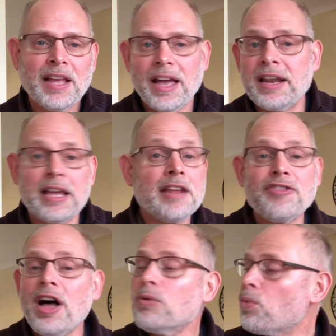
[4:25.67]
And if
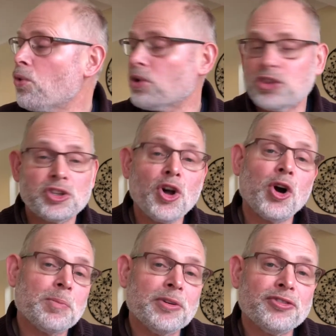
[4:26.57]
I walk the
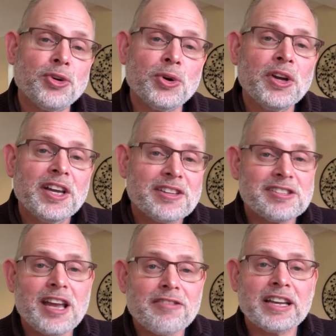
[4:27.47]
dog before
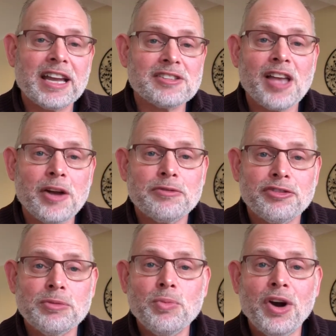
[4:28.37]
Sarah gets home
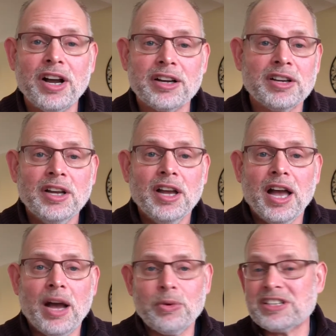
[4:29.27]
from work,
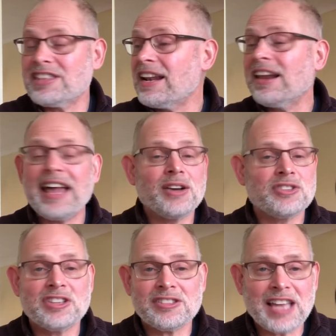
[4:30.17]
which then allows
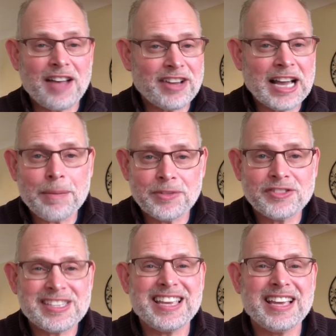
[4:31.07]
her just to have a cup of
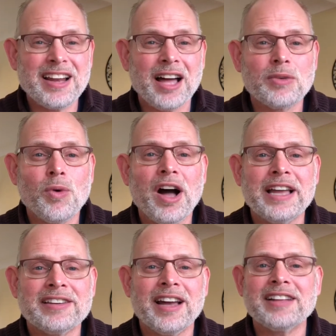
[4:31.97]
tea and
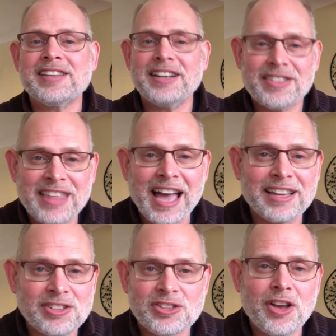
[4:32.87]
unwind, I tell you, that
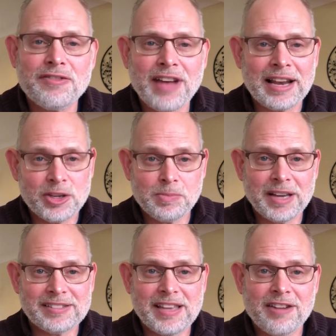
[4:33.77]
is so valued by
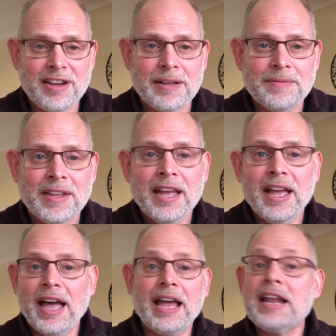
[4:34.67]
Sarah.
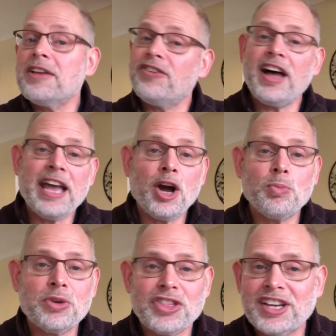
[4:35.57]
And if I
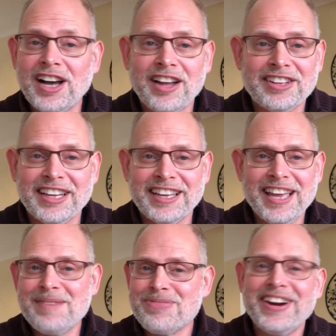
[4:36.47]
help with the gardening,
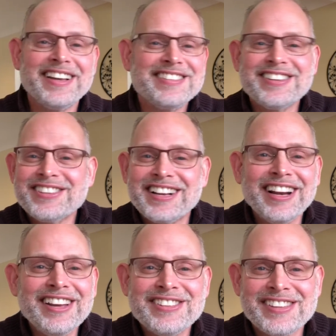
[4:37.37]
it brings us
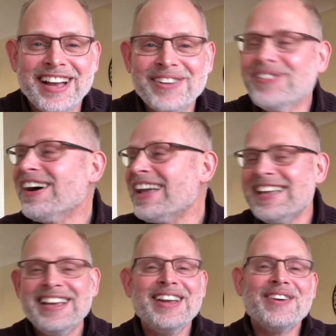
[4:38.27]
closer. Why?
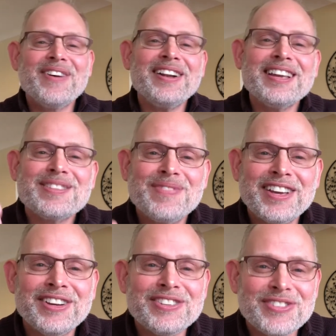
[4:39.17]
Well, it's
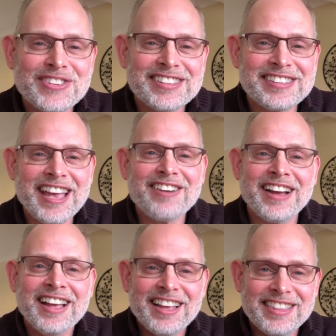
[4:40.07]
because for
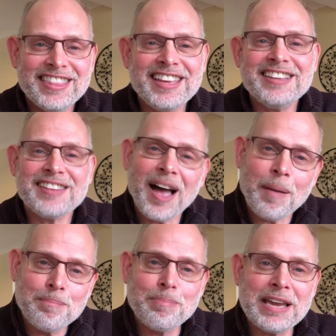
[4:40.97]
Sarah, these are
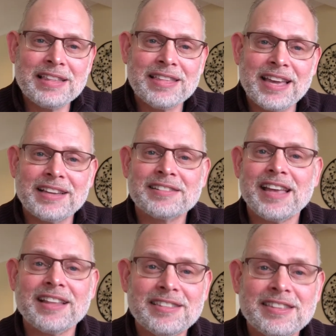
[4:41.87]
big things
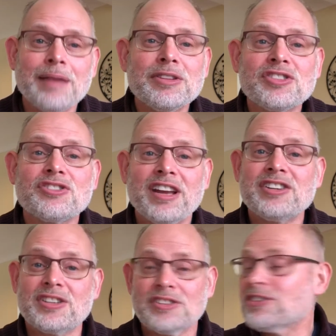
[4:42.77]
and
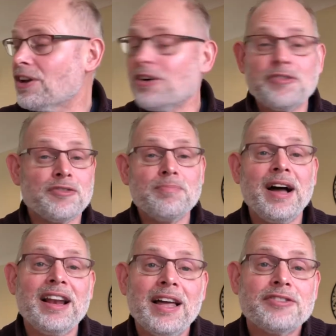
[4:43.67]
demonstrations of
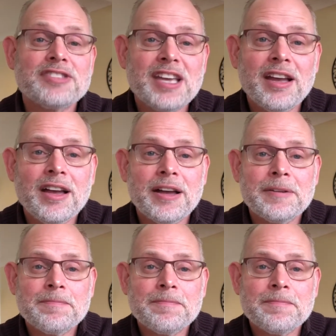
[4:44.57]
my love to her.